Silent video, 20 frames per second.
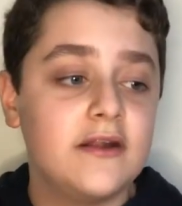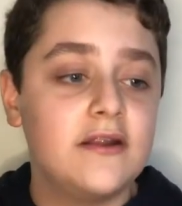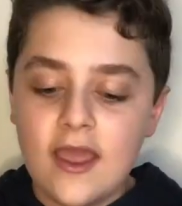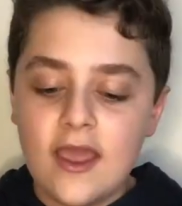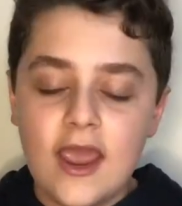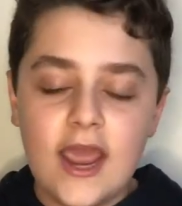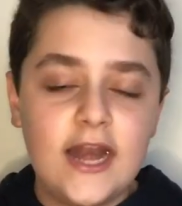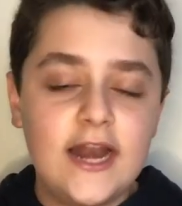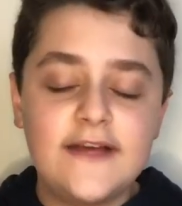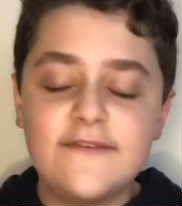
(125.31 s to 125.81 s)

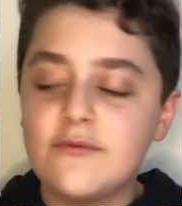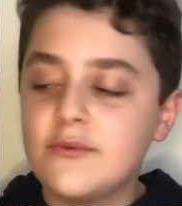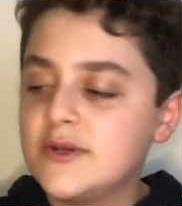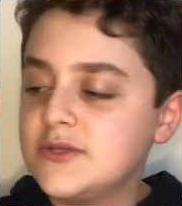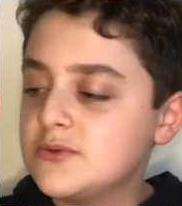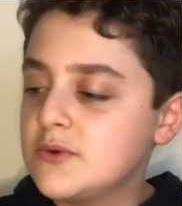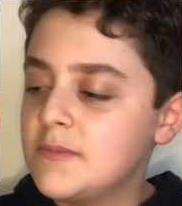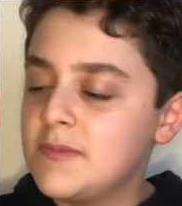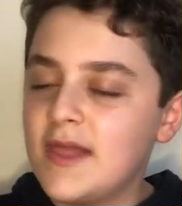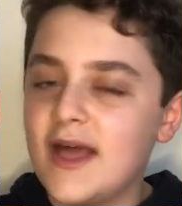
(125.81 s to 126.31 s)
And I've always
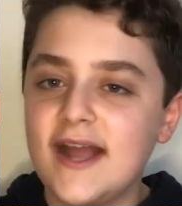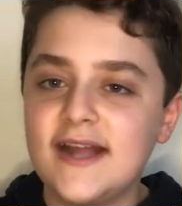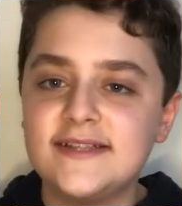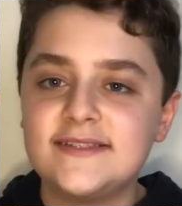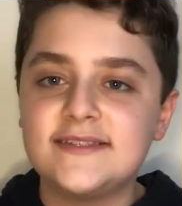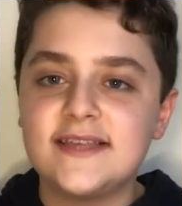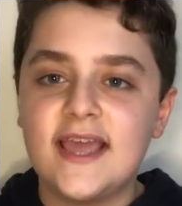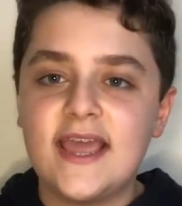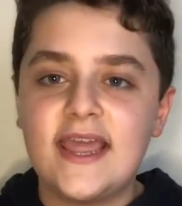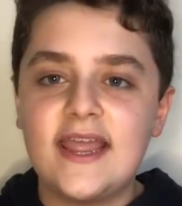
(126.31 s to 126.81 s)
replied
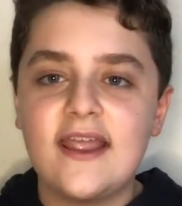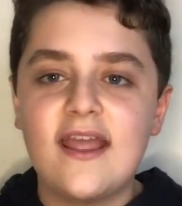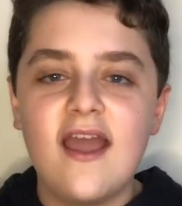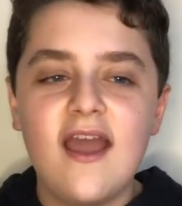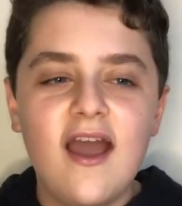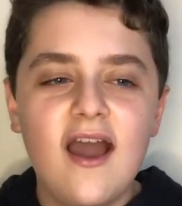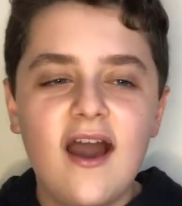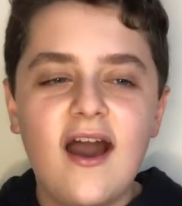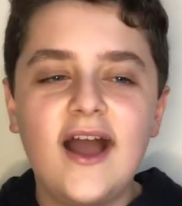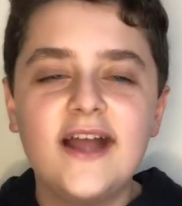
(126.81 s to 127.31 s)
saying,
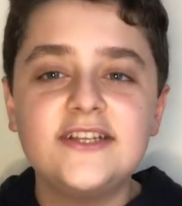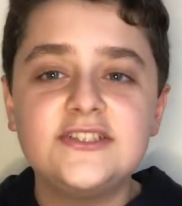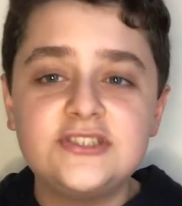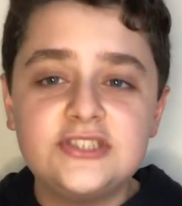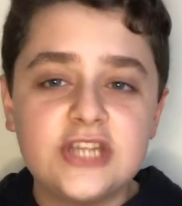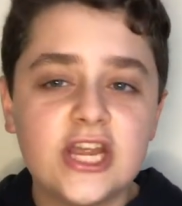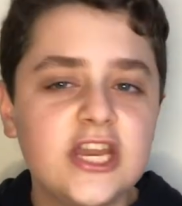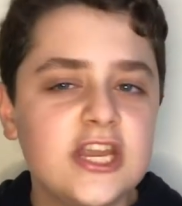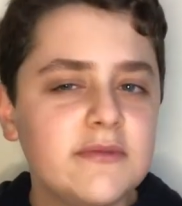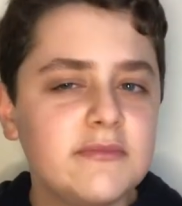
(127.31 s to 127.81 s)
I
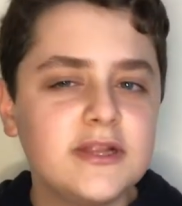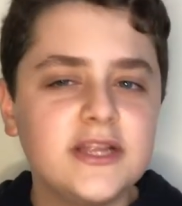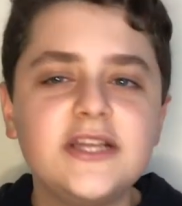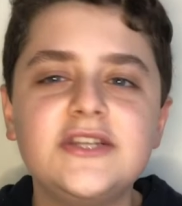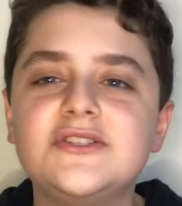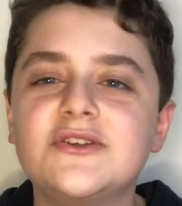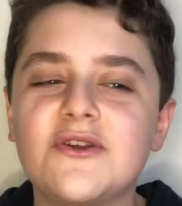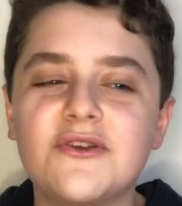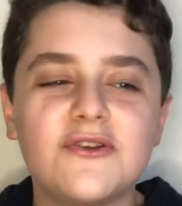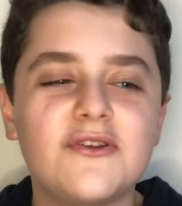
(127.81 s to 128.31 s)
genuinely
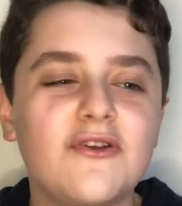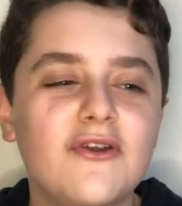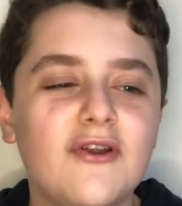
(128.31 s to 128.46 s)
don't know.